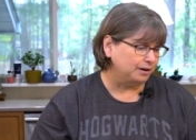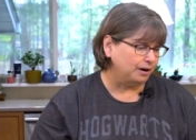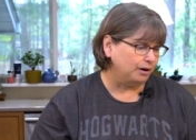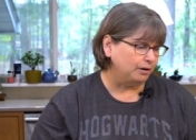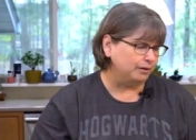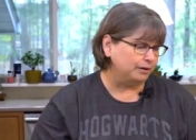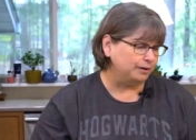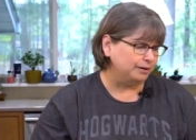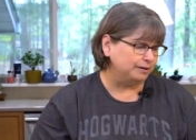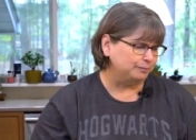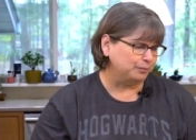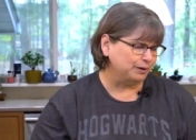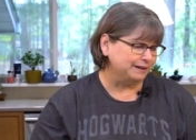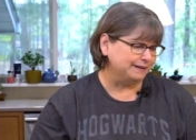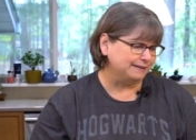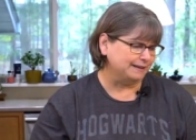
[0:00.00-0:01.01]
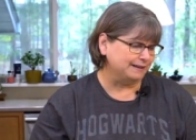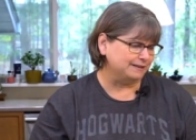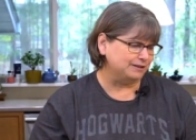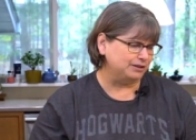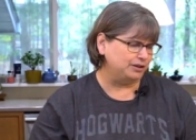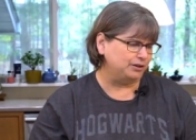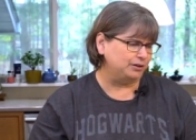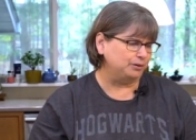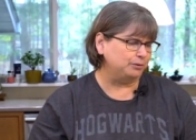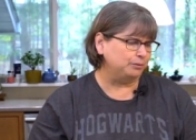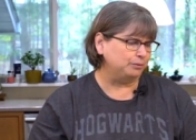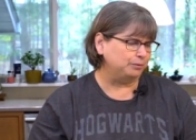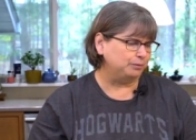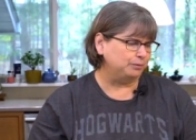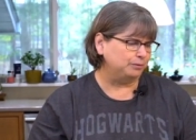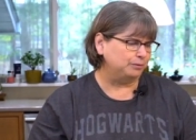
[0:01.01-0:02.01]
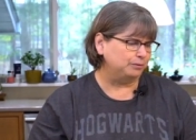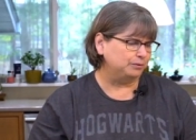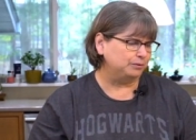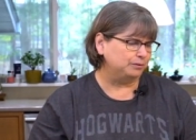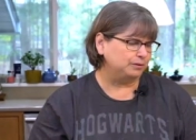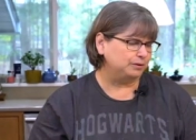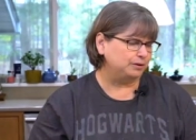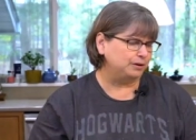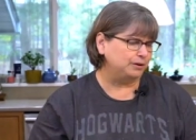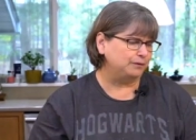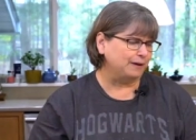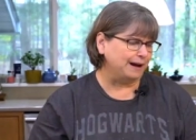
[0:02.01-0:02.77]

Oh, and Brenda says new new